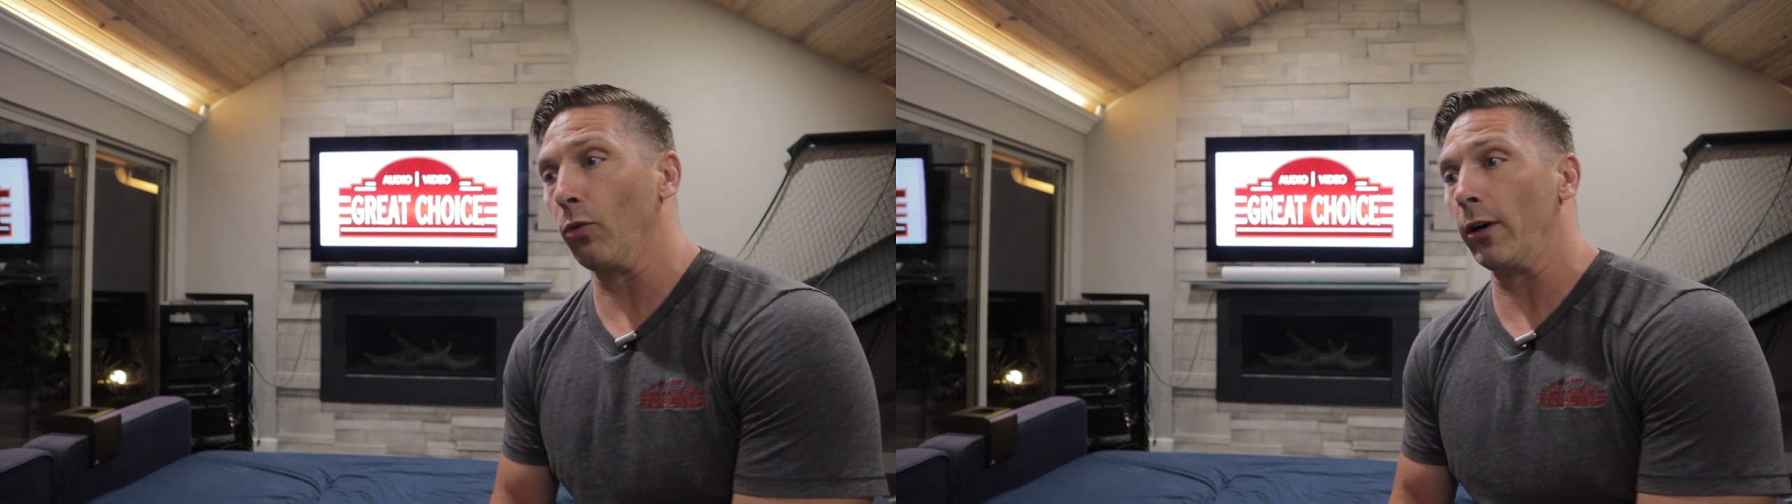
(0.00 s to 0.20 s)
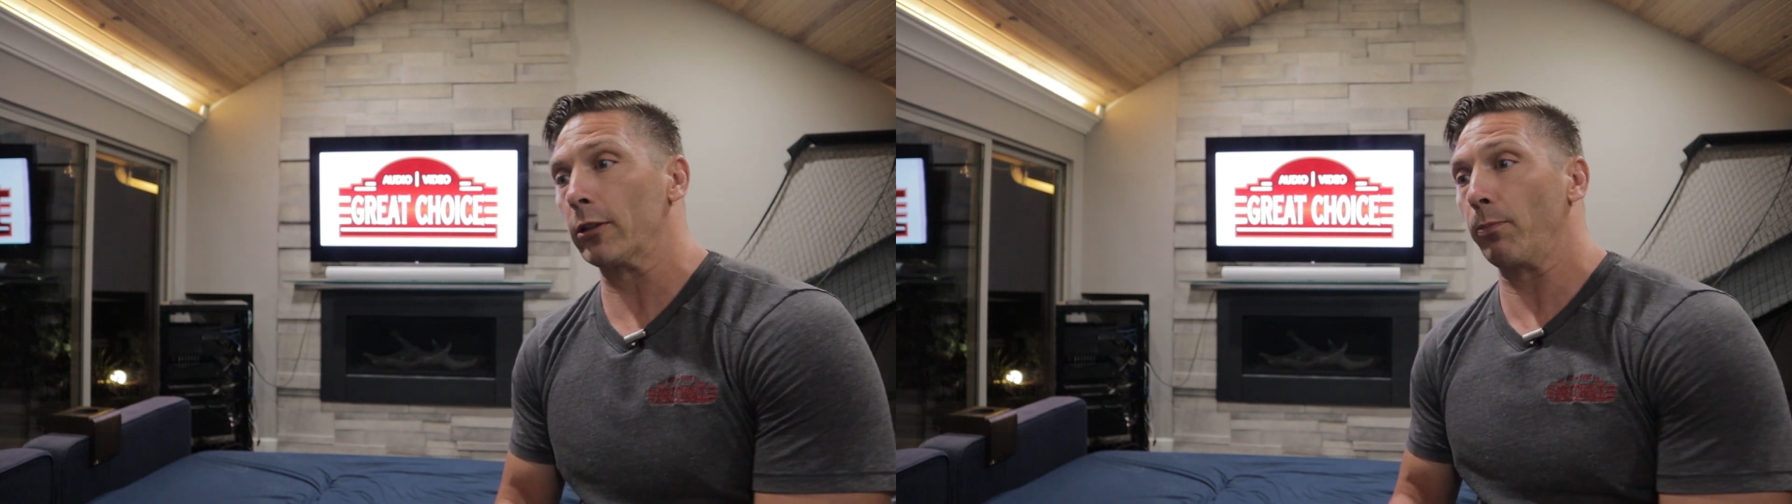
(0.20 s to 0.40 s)

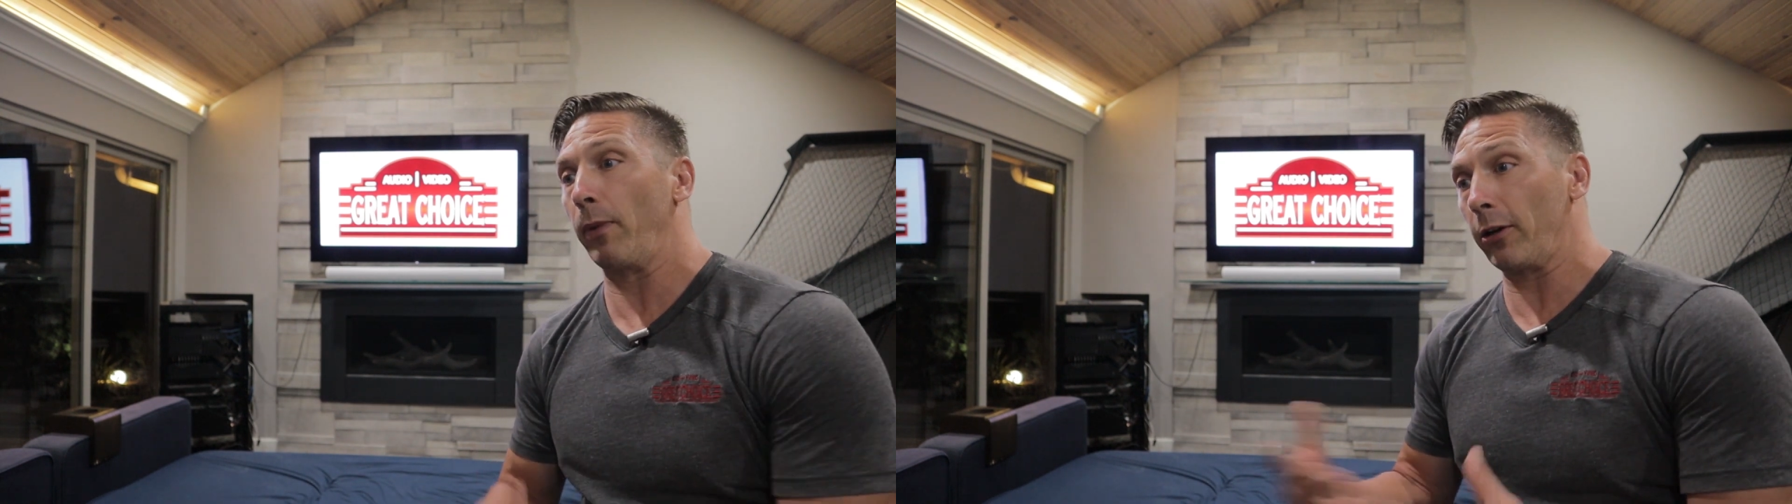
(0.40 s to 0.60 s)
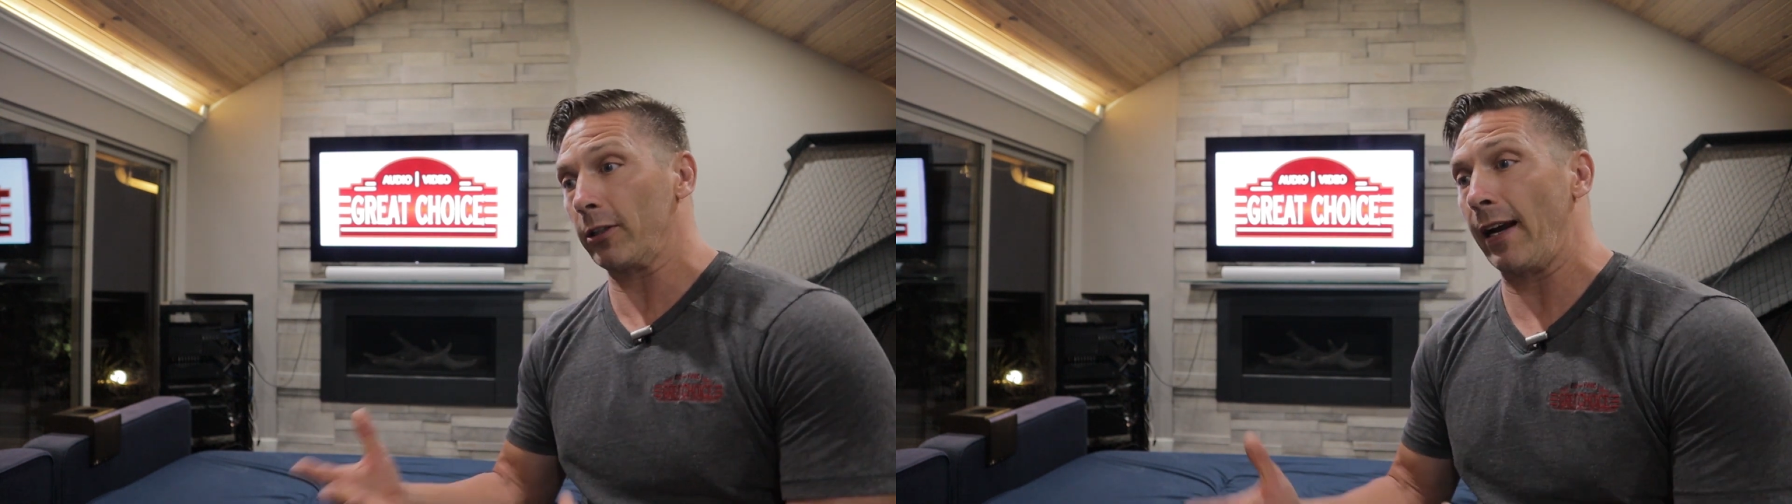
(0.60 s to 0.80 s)
wants
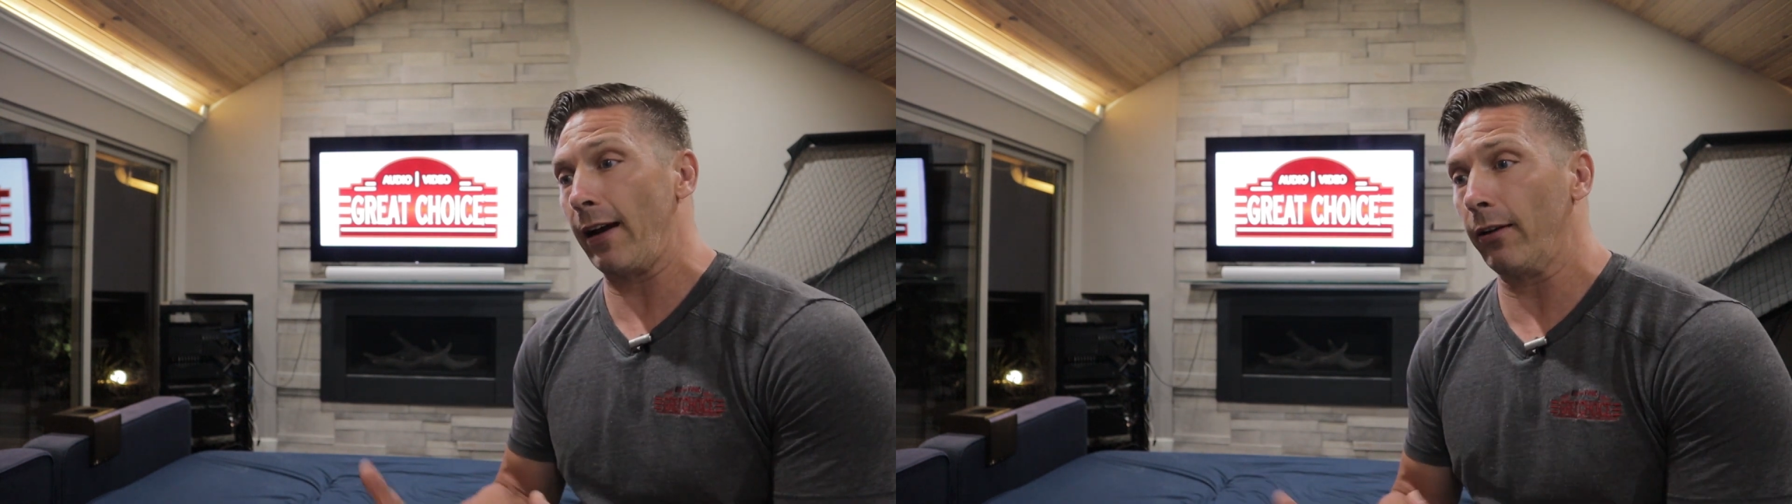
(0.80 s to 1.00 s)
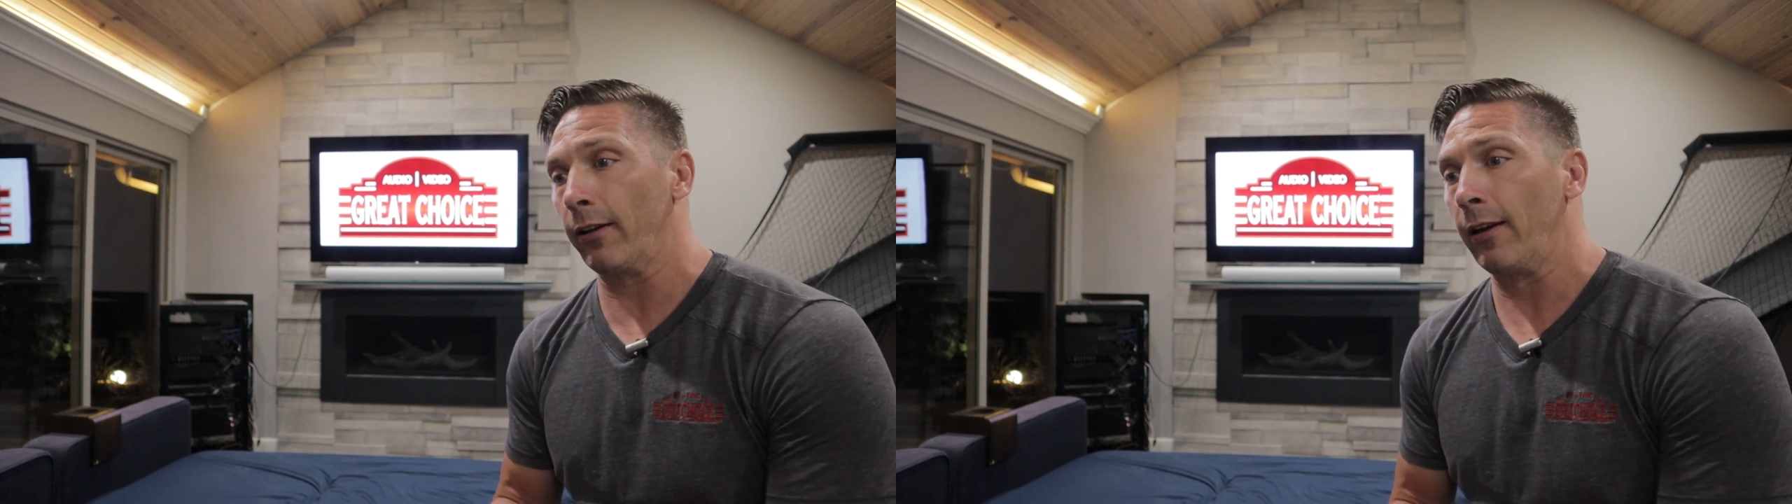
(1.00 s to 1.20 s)
better
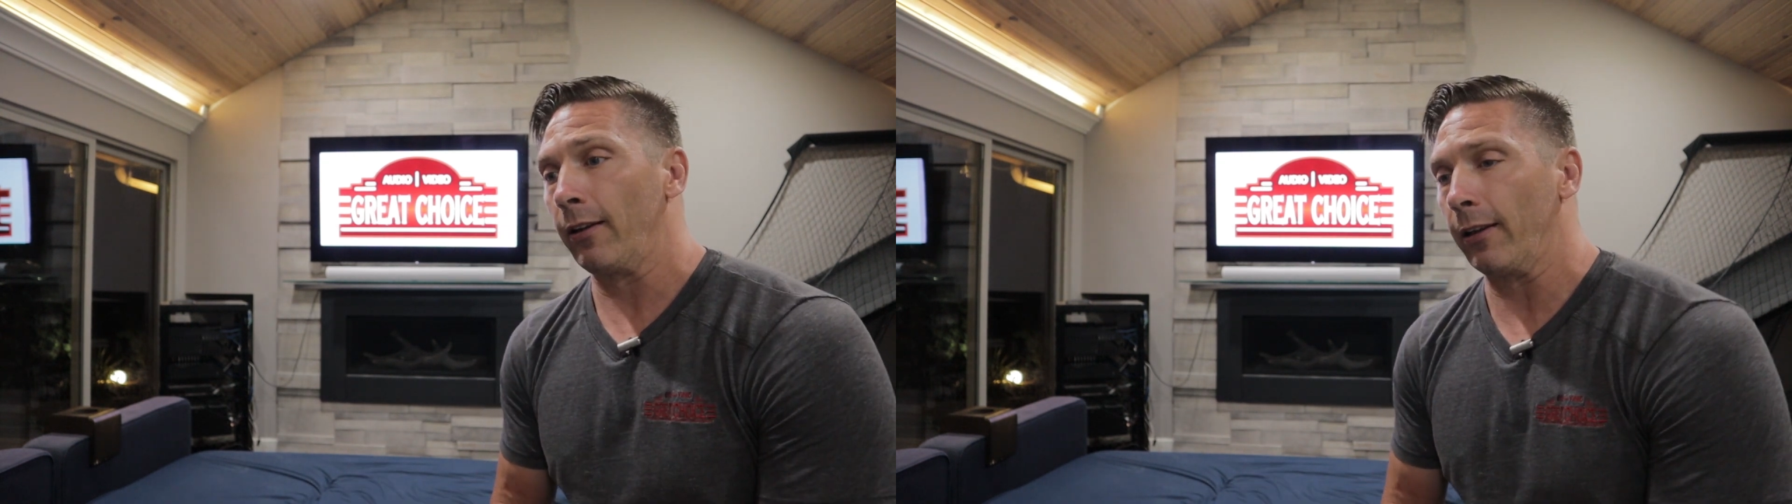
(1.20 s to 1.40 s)
sound